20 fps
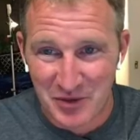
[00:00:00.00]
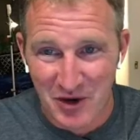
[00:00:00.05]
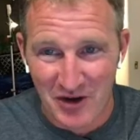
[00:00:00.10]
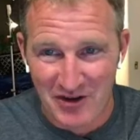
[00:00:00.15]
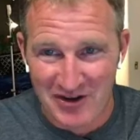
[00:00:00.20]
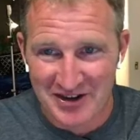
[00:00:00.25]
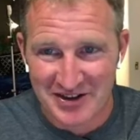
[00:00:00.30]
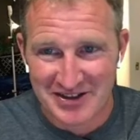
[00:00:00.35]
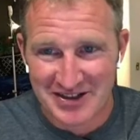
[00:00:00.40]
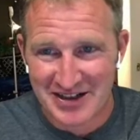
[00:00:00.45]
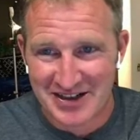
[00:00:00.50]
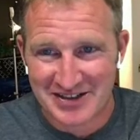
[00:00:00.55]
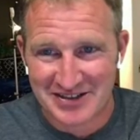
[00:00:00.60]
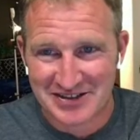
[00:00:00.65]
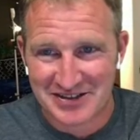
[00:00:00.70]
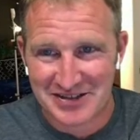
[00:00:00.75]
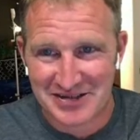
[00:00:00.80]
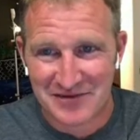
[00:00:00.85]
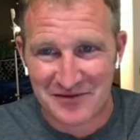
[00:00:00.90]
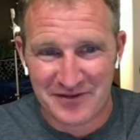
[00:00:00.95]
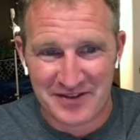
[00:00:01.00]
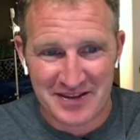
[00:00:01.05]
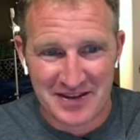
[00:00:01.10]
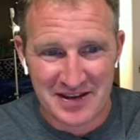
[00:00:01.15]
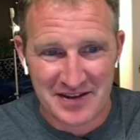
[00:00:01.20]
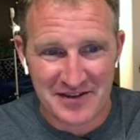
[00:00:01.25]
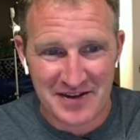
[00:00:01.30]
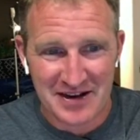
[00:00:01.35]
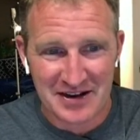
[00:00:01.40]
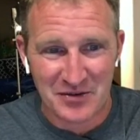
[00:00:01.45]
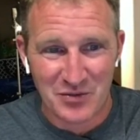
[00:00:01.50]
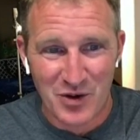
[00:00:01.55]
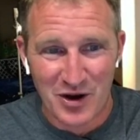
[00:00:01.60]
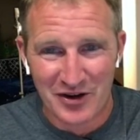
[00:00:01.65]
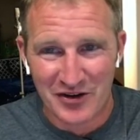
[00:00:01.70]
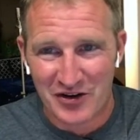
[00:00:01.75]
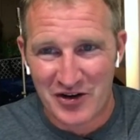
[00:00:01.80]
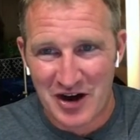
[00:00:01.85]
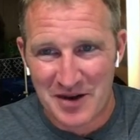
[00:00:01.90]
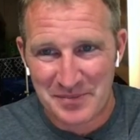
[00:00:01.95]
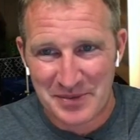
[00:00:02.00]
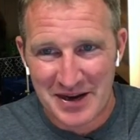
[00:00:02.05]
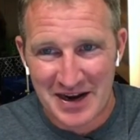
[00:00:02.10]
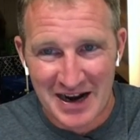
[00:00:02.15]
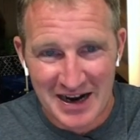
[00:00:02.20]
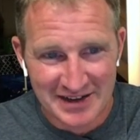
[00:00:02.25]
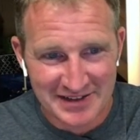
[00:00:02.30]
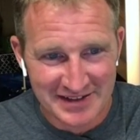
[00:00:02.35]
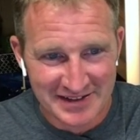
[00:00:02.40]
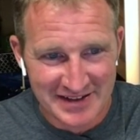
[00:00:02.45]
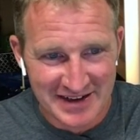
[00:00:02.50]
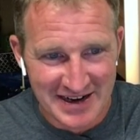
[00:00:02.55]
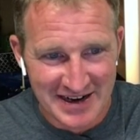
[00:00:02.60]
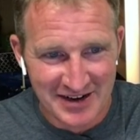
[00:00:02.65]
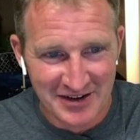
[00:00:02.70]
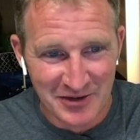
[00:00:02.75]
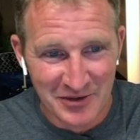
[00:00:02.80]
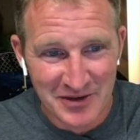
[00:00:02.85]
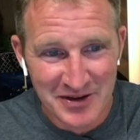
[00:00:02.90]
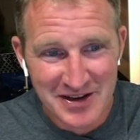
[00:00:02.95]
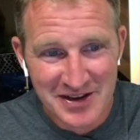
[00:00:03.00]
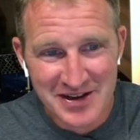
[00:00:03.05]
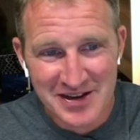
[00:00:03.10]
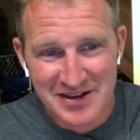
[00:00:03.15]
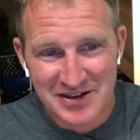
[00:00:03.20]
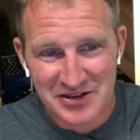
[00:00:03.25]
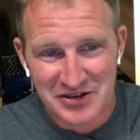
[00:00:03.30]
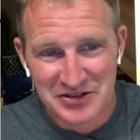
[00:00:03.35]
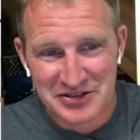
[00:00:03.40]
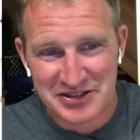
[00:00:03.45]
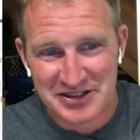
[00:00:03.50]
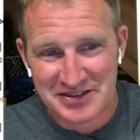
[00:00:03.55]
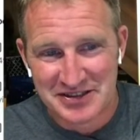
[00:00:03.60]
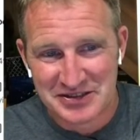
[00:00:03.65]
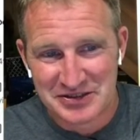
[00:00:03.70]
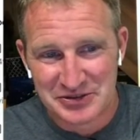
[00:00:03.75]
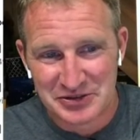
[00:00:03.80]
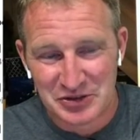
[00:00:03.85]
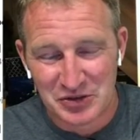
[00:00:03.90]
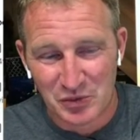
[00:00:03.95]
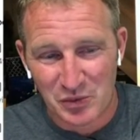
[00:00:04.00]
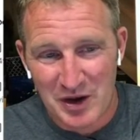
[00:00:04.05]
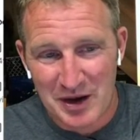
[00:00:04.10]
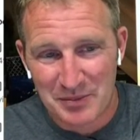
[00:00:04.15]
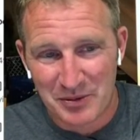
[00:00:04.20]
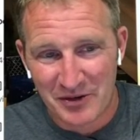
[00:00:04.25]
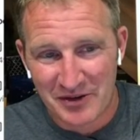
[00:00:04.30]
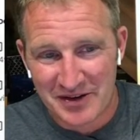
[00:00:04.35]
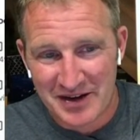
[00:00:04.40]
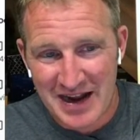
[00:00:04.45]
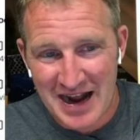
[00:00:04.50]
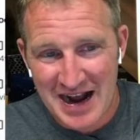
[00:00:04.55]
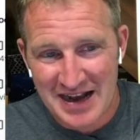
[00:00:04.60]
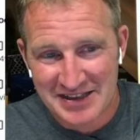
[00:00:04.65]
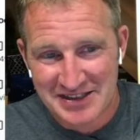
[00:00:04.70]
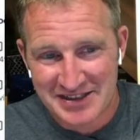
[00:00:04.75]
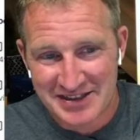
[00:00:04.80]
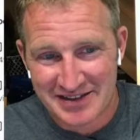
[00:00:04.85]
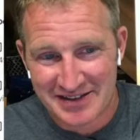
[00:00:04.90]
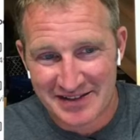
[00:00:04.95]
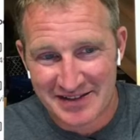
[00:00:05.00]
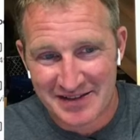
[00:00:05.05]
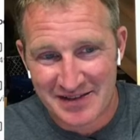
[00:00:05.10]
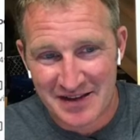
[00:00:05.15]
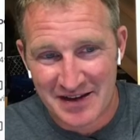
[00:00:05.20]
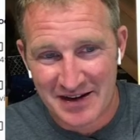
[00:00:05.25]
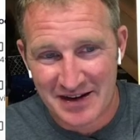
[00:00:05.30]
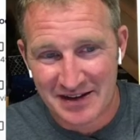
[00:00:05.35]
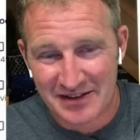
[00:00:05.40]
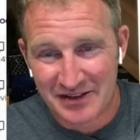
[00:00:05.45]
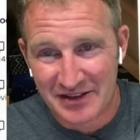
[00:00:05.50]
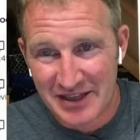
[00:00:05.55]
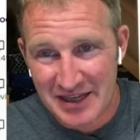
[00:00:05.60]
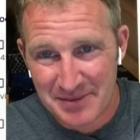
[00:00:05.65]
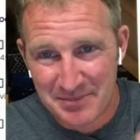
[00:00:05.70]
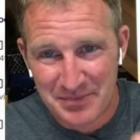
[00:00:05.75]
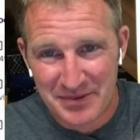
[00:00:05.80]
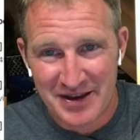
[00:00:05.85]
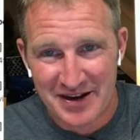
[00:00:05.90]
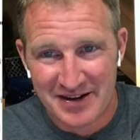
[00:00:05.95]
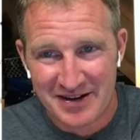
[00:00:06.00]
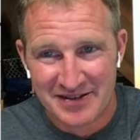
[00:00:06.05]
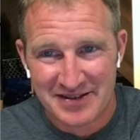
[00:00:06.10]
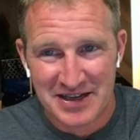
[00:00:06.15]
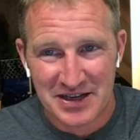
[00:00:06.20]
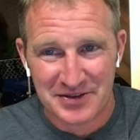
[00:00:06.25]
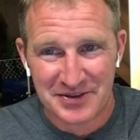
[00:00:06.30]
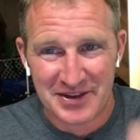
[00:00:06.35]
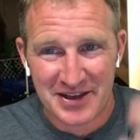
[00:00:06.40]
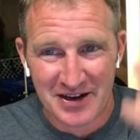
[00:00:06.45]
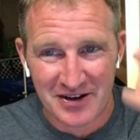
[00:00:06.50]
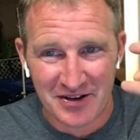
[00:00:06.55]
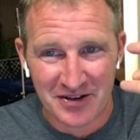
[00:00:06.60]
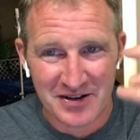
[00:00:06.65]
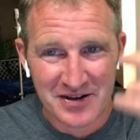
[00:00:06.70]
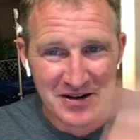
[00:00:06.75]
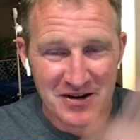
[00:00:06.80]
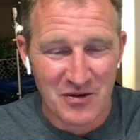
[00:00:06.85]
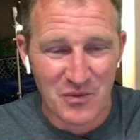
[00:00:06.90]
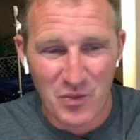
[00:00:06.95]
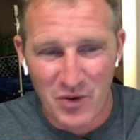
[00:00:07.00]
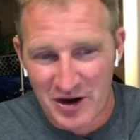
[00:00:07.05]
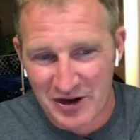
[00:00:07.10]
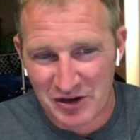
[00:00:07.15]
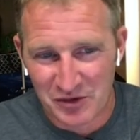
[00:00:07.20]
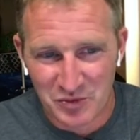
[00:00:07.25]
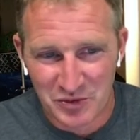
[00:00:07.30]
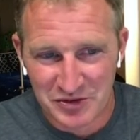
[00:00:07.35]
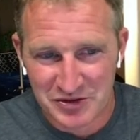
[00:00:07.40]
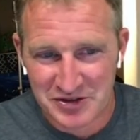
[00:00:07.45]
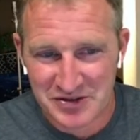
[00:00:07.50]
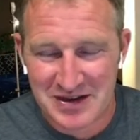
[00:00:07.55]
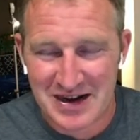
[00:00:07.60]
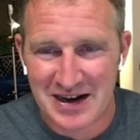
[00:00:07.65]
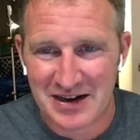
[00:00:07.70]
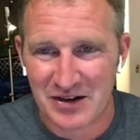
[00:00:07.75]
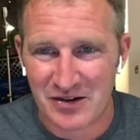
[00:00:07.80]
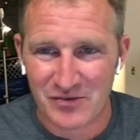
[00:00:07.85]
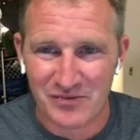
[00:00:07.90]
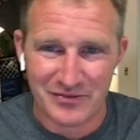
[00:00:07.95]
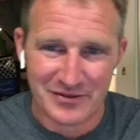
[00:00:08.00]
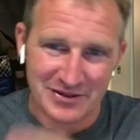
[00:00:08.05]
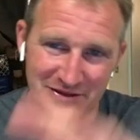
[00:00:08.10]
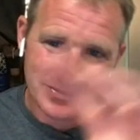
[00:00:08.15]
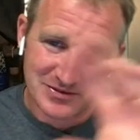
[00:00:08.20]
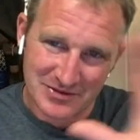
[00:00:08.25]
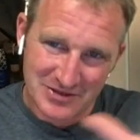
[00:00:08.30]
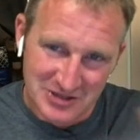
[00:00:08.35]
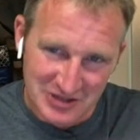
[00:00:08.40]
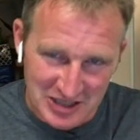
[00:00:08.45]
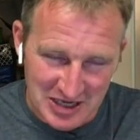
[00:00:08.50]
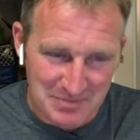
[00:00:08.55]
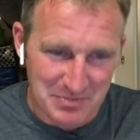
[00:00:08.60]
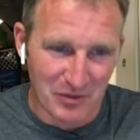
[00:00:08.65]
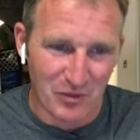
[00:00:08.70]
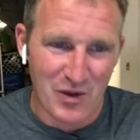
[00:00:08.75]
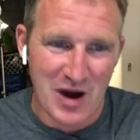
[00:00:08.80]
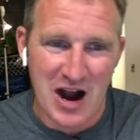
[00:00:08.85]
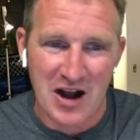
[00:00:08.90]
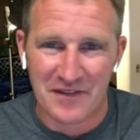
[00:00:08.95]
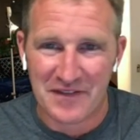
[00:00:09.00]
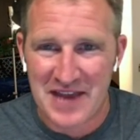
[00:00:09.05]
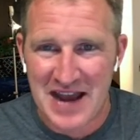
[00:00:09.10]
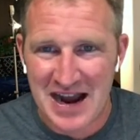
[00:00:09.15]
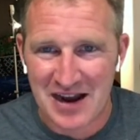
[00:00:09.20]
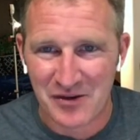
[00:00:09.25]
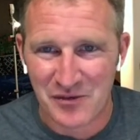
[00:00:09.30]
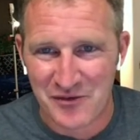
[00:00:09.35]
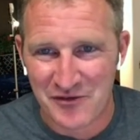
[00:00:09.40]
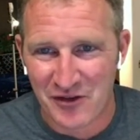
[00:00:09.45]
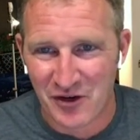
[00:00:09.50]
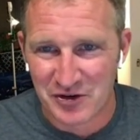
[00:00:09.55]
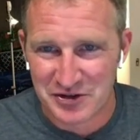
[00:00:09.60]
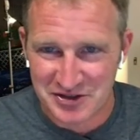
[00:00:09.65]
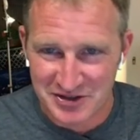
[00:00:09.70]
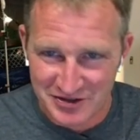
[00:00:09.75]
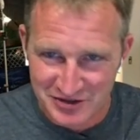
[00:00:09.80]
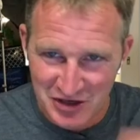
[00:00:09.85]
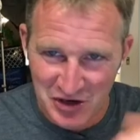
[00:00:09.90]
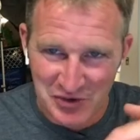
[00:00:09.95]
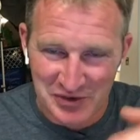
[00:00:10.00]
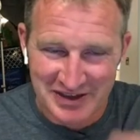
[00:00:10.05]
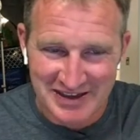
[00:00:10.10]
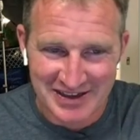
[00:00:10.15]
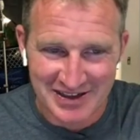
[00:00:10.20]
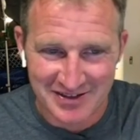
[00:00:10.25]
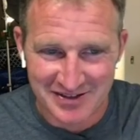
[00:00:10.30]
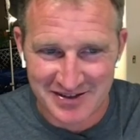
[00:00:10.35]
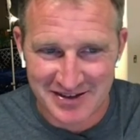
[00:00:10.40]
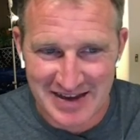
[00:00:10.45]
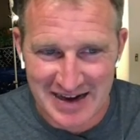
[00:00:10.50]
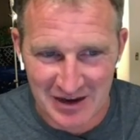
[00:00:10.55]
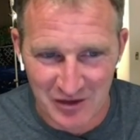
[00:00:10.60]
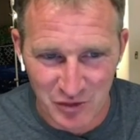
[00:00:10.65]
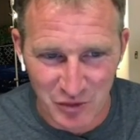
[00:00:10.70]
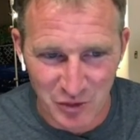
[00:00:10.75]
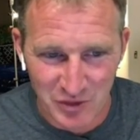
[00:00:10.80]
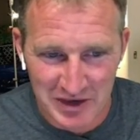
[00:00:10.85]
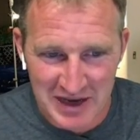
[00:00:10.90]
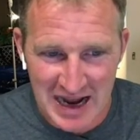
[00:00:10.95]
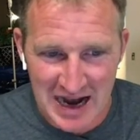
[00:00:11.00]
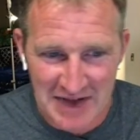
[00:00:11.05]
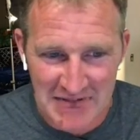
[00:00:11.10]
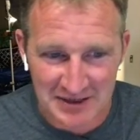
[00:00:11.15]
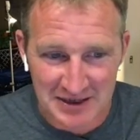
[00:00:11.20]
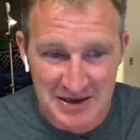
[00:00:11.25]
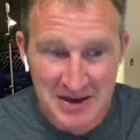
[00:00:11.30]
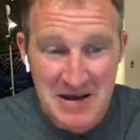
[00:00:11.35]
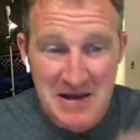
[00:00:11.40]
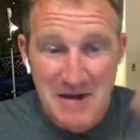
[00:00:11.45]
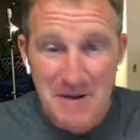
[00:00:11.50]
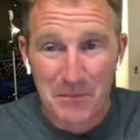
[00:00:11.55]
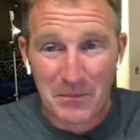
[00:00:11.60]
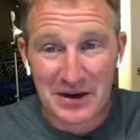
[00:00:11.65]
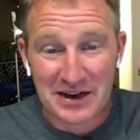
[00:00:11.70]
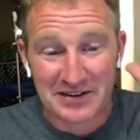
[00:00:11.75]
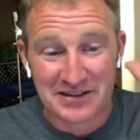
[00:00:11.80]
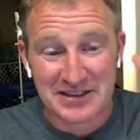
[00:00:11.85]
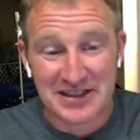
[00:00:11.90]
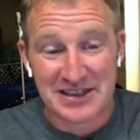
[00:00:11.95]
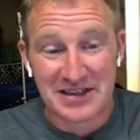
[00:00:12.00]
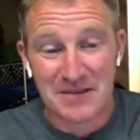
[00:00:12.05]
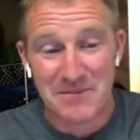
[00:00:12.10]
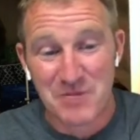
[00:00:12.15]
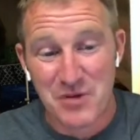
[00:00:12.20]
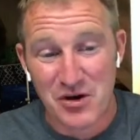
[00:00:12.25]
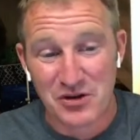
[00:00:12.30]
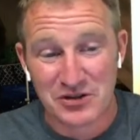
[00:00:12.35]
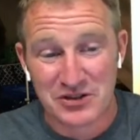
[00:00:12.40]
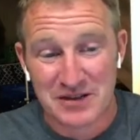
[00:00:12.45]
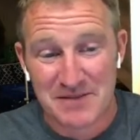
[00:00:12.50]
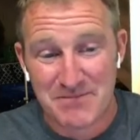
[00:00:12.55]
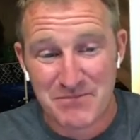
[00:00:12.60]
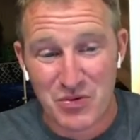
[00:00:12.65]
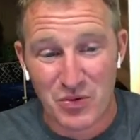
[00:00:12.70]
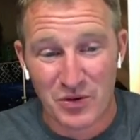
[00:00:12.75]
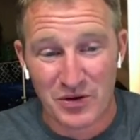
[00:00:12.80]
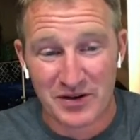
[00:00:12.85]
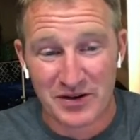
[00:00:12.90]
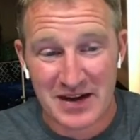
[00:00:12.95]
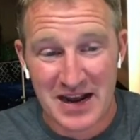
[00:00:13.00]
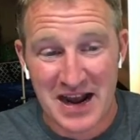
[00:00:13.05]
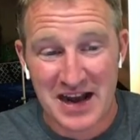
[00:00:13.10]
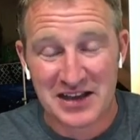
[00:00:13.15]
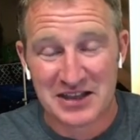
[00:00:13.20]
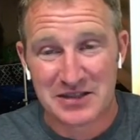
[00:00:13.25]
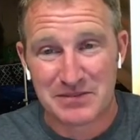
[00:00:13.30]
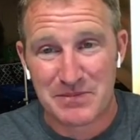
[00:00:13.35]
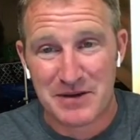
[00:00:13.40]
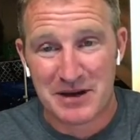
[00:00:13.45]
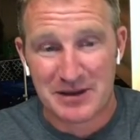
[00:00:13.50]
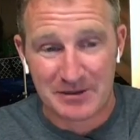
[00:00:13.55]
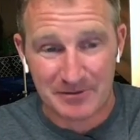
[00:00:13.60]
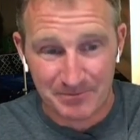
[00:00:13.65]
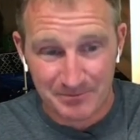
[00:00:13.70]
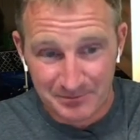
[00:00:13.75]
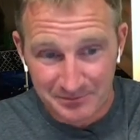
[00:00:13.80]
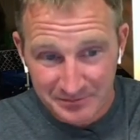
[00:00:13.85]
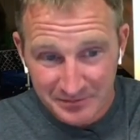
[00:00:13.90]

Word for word: working, that is if, if any water got behind the tile, you see this little rubber gasket uh, lip that's out there, water will just kind of seep around that versus going into that whole cavity. But I'd say the most important aspect